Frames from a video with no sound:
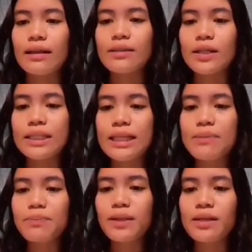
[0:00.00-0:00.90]

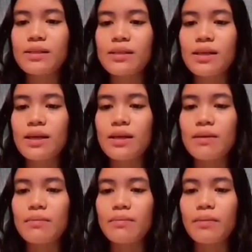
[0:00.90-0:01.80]
13 plus
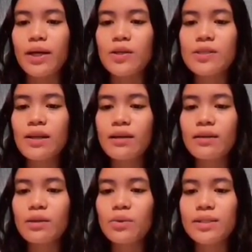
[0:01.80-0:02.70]
the minor
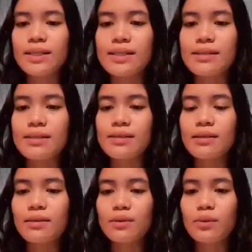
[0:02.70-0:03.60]
second, which is
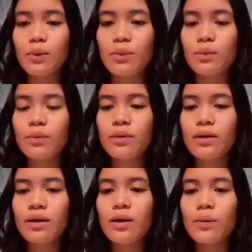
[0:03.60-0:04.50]
2,
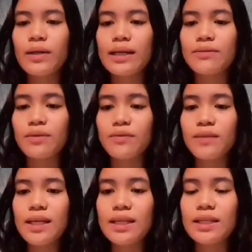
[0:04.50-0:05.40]
we get
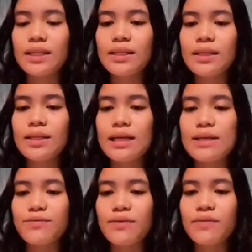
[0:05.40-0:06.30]
15,
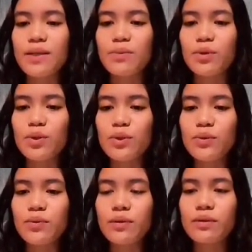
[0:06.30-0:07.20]
and 15 modulo